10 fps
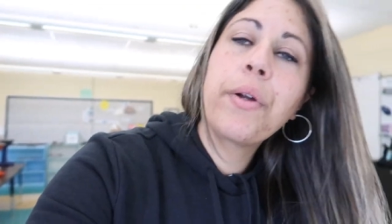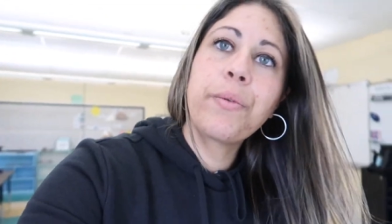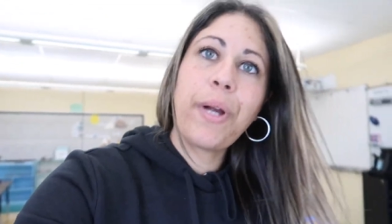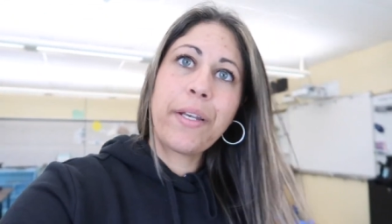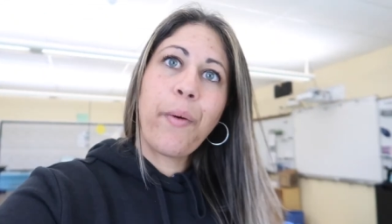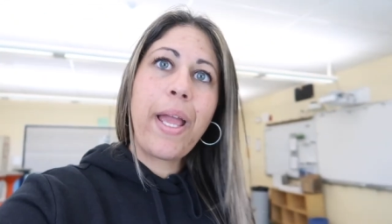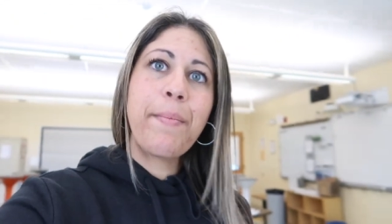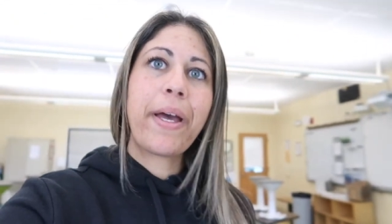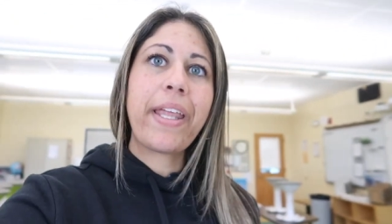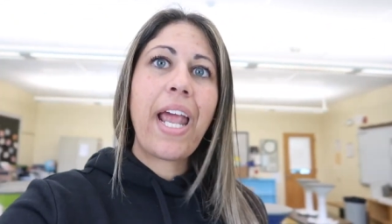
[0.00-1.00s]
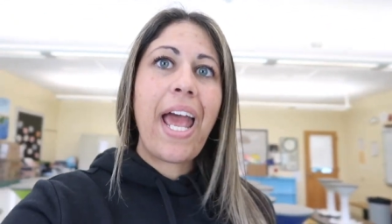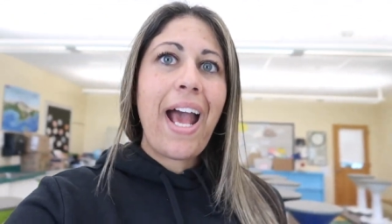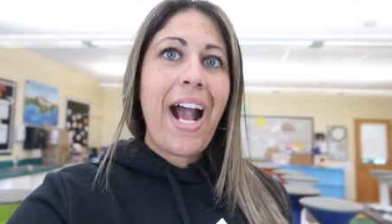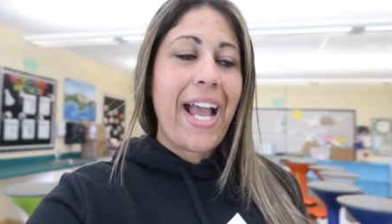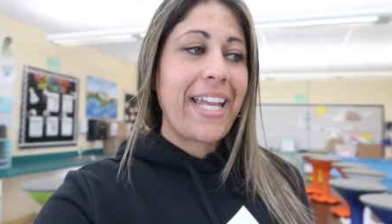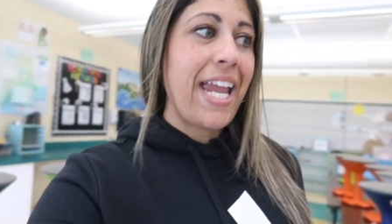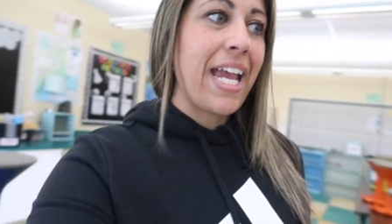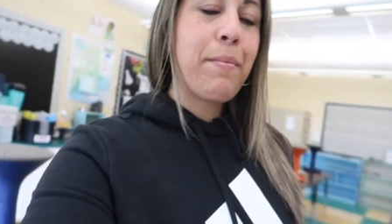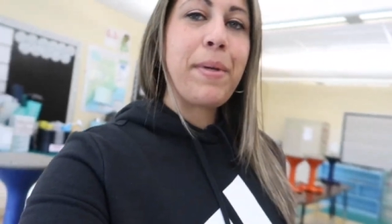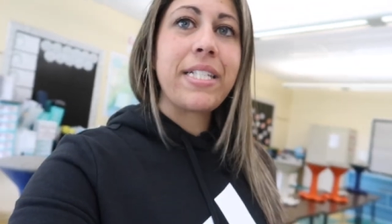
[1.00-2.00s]
right away, but I
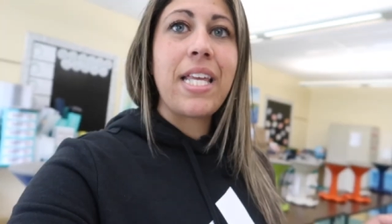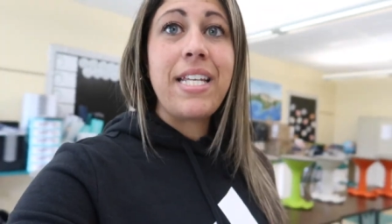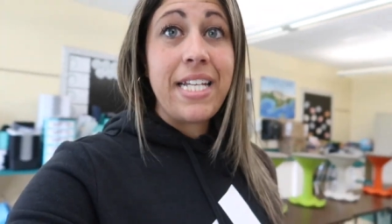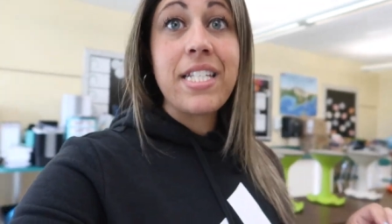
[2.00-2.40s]
can't because I need